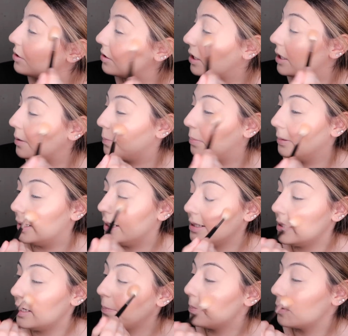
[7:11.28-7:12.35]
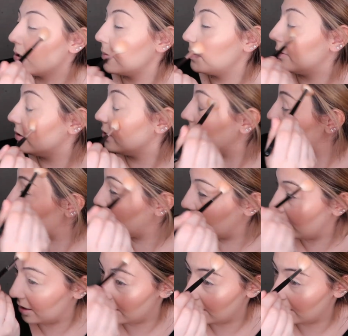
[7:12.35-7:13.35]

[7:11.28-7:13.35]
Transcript: to like blend it properly.